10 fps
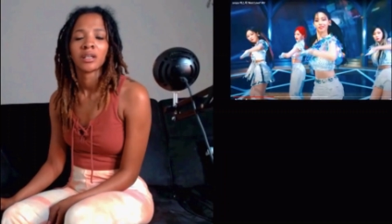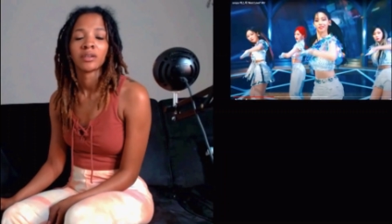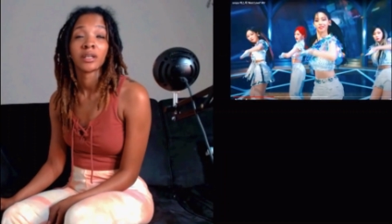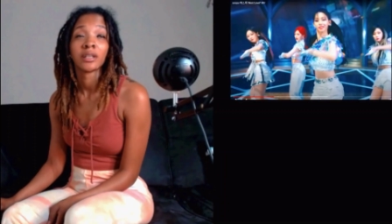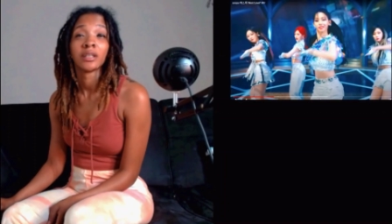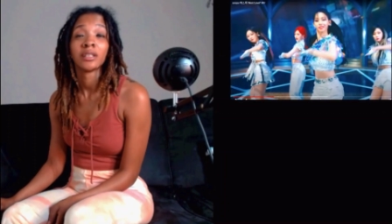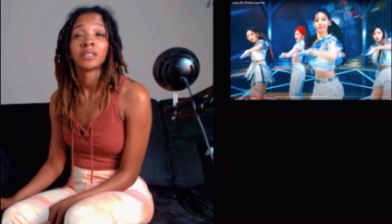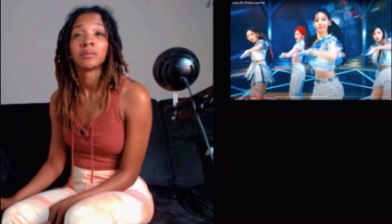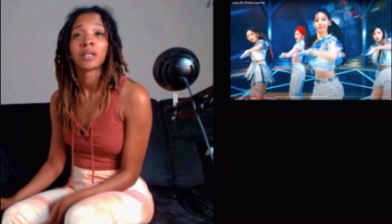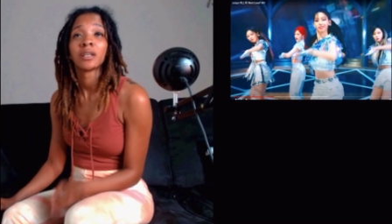Okay, it
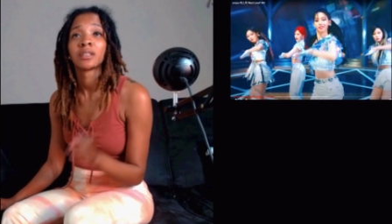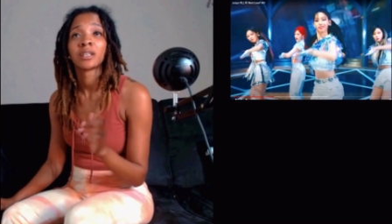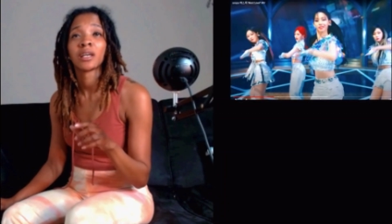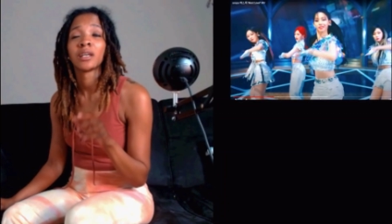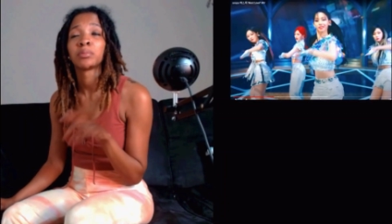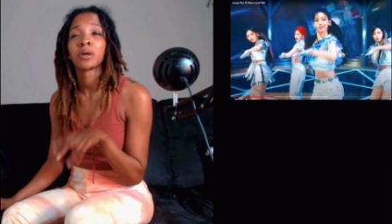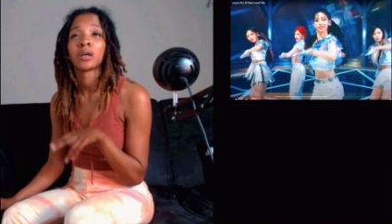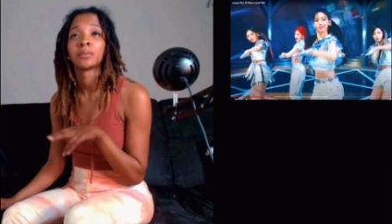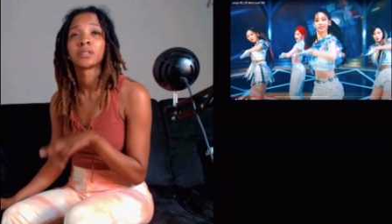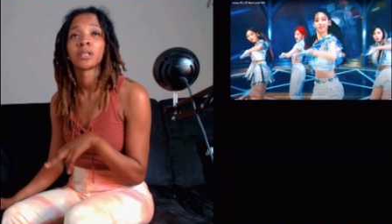seems like
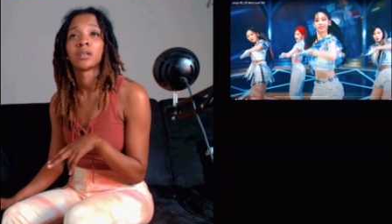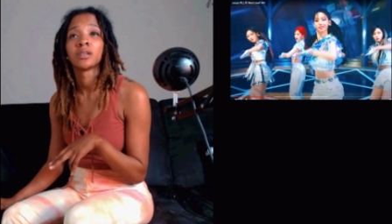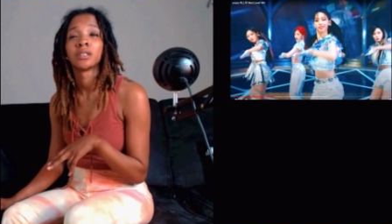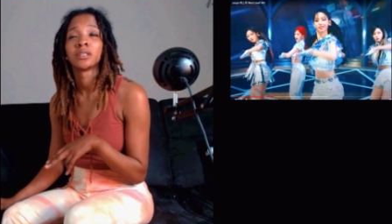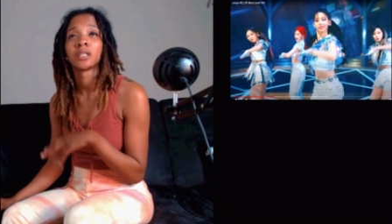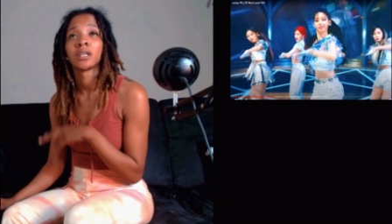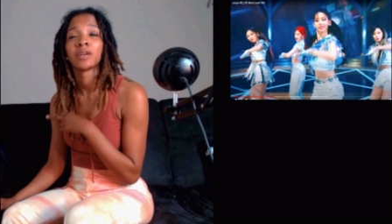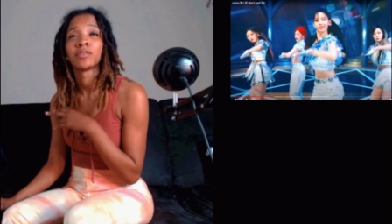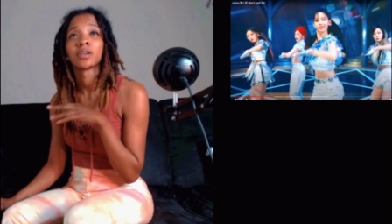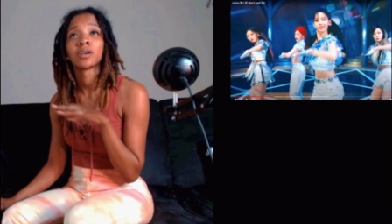K-pop stars, they
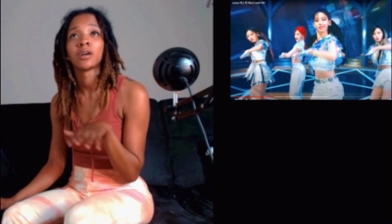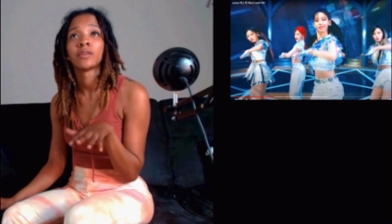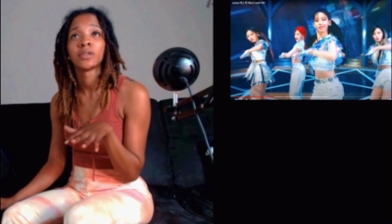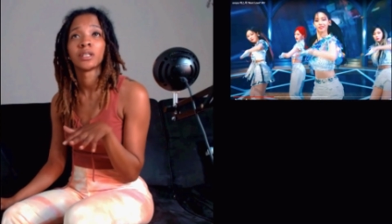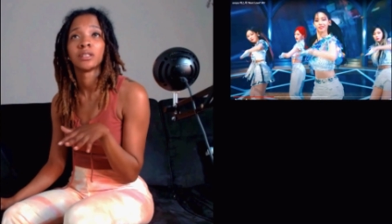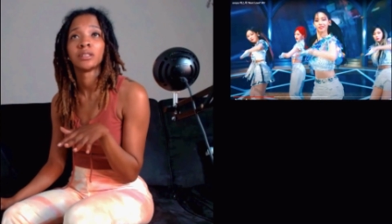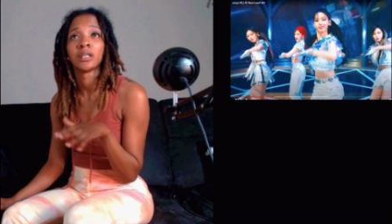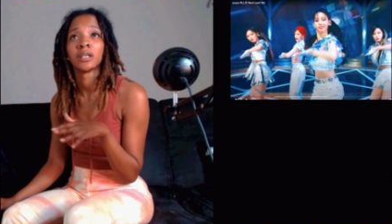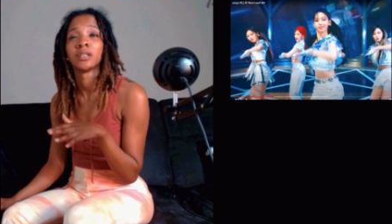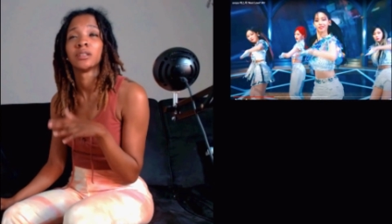have a confidence
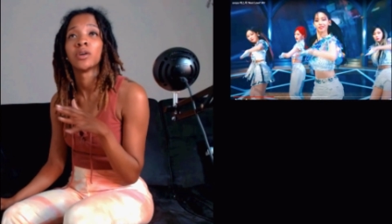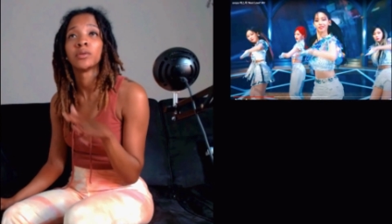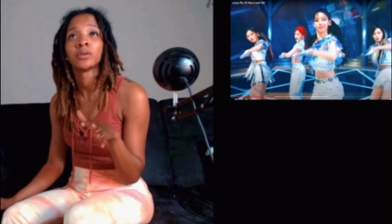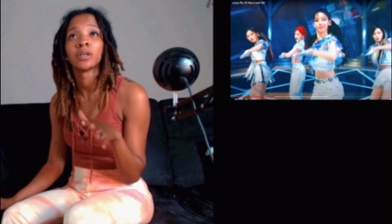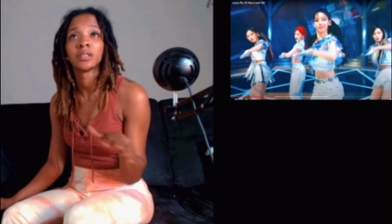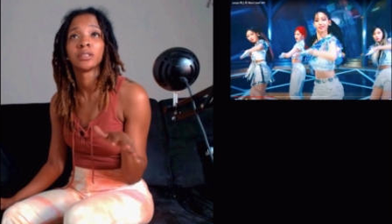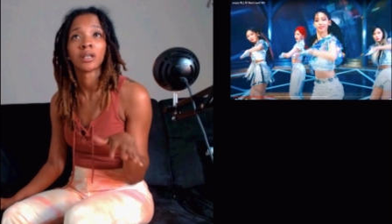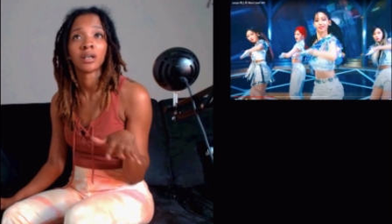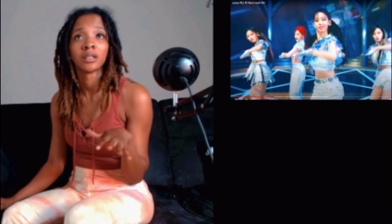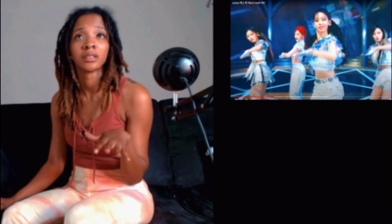that don't know other
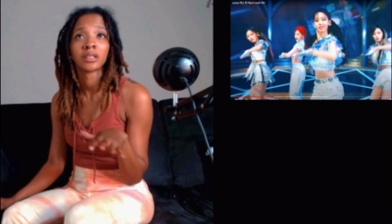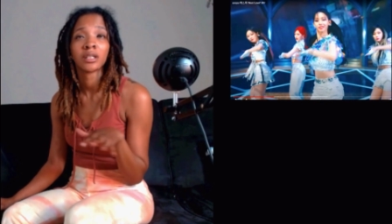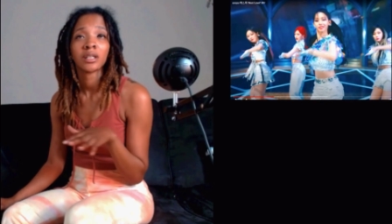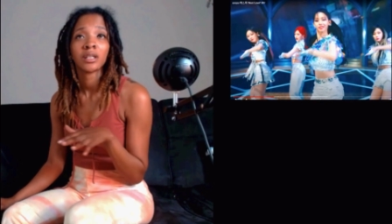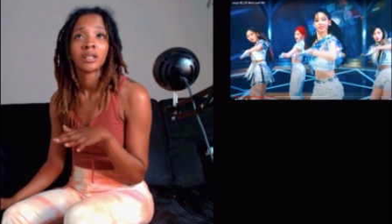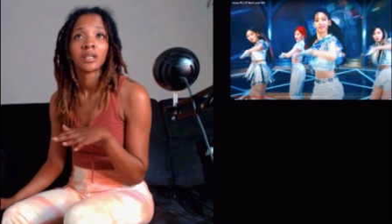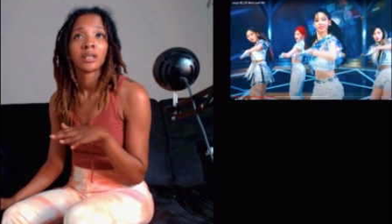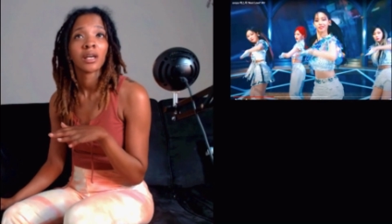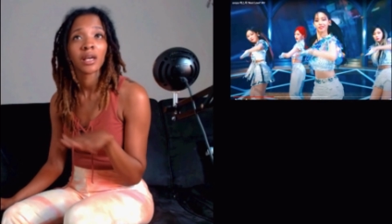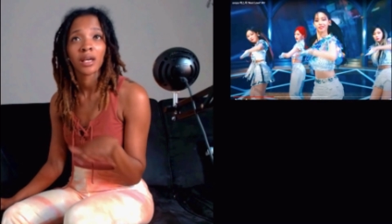stars
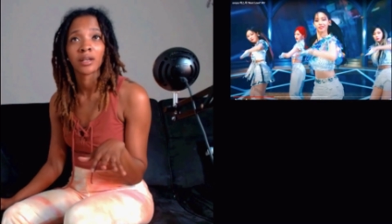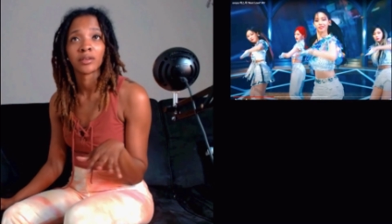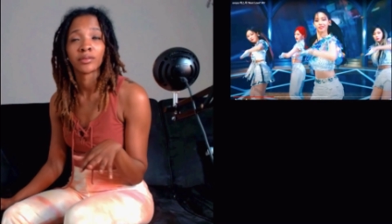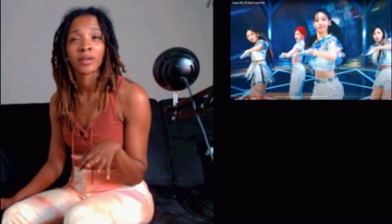have.